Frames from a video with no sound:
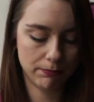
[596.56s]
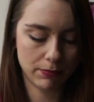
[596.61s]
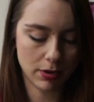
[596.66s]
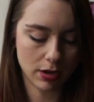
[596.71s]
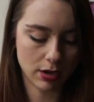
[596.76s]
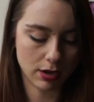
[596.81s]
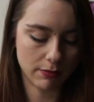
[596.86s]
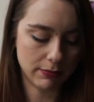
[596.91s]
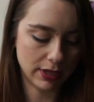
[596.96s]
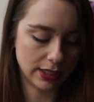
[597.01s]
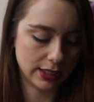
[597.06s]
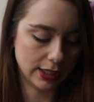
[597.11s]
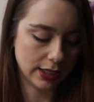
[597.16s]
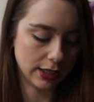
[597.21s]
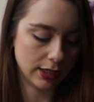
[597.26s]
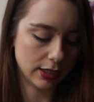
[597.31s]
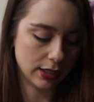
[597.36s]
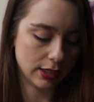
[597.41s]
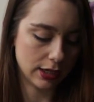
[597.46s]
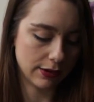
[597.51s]
part missing
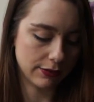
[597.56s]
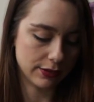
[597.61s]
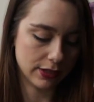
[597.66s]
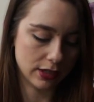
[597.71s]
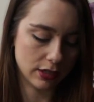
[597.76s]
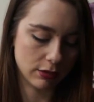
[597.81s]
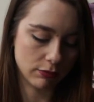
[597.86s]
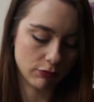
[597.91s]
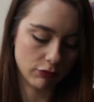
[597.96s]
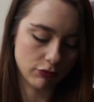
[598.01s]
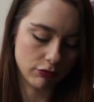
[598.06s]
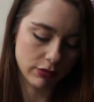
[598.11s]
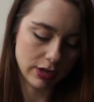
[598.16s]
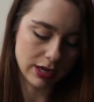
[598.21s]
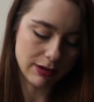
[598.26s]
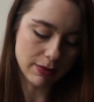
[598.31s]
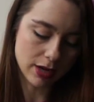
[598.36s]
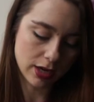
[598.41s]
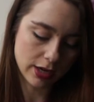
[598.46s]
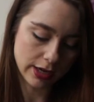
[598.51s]
and have to end up
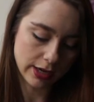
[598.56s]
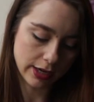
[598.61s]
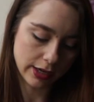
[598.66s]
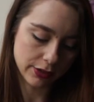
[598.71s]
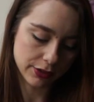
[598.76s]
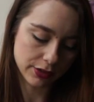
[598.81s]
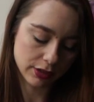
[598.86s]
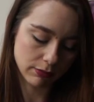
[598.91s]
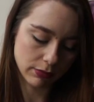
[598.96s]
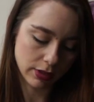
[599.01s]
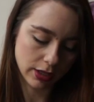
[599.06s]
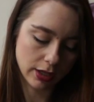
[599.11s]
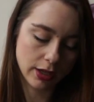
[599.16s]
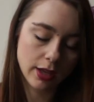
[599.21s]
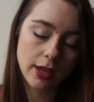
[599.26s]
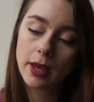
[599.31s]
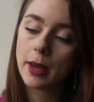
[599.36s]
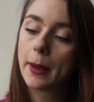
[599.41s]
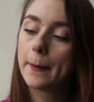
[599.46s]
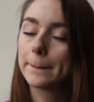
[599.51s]
rebuying it or something.
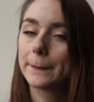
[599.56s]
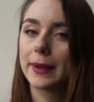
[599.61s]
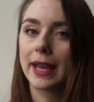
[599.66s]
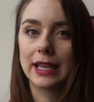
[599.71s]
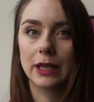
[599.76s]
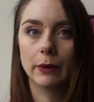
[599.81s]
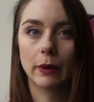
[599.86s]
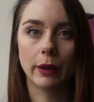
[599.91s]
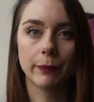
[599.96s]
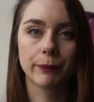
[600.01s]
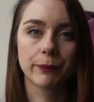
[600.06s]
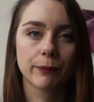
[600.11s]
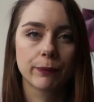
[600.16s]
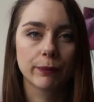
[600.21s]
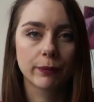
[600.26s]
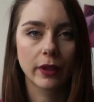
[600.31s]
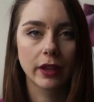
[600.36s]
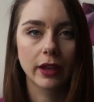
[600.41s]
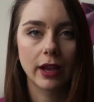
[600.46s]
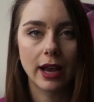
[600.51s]
But anyway,
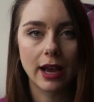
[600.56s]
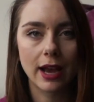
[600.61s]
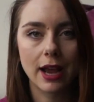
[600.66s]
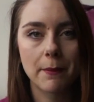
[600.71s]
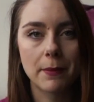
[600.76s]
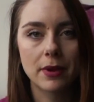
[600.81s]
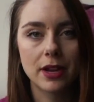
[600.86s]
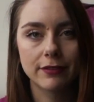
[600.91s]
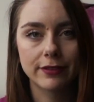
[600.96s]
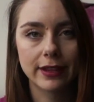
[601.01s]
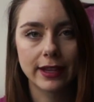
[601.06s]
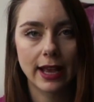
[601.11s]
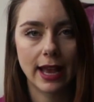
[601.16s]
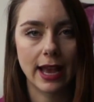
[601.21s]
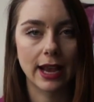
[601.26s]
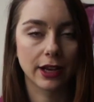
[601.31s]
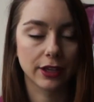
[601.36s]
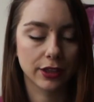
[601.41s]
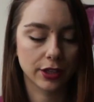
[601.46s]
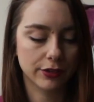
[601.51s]
I'm loving
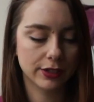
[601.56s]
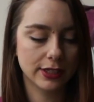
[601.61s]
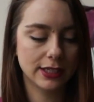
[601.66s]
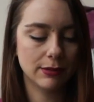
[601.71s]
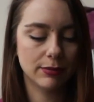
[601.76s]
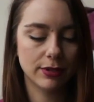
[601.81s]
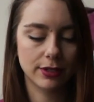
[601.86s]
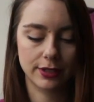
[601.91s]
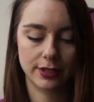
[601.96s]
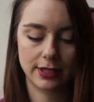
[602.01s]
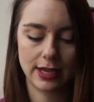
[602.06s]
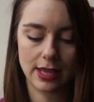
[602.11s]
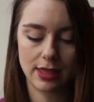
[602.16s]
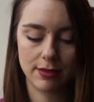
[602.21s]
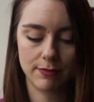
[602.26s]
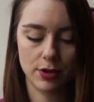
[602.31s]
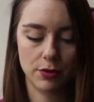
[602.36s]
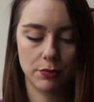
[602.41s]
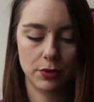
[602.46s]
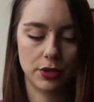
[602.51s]
Agatha Christie books at the
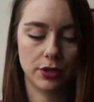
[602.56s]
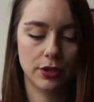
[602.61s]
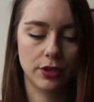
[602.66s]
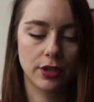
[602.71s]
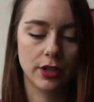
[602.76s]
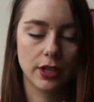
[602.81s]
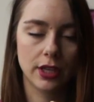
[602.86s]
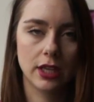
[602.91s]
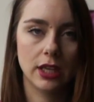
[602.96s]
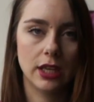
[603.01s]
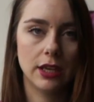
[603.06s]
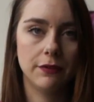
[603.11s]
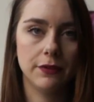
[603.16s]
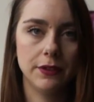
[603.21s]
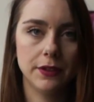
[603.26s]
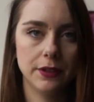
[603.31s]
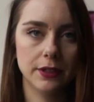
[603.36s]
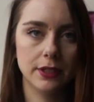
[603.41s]
moment. If you